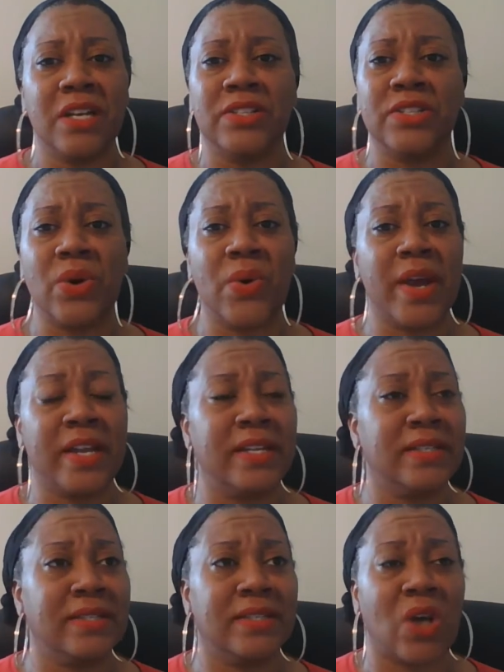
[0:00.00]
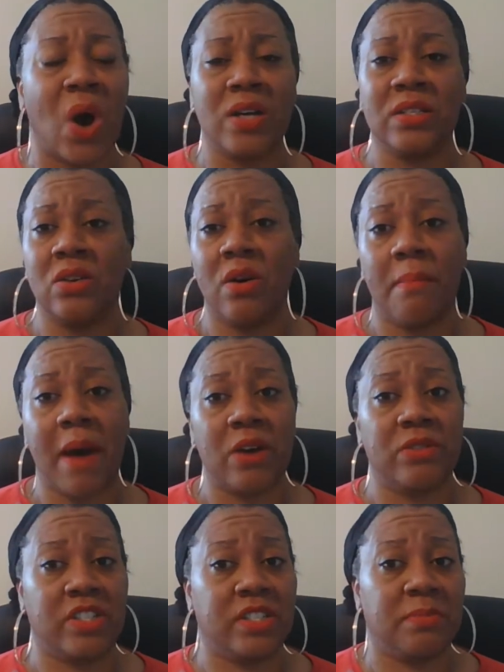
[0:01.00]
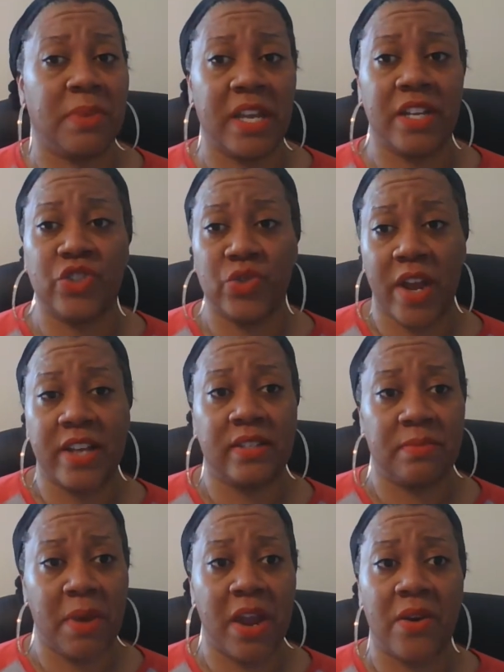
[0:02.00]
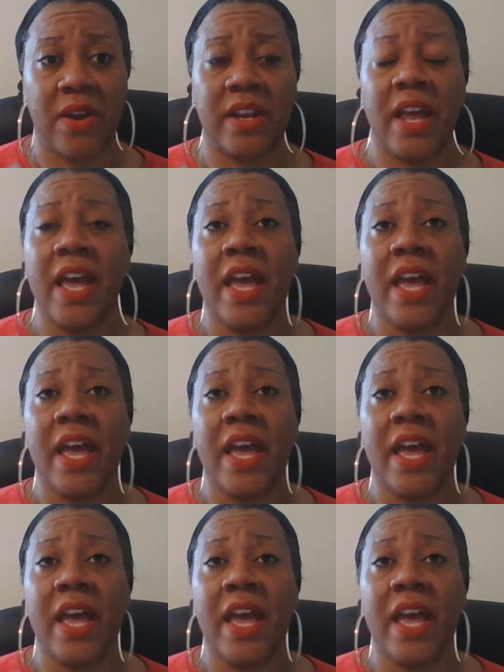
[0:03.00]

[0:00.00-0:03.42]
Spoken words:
So, and this is also about just being transparent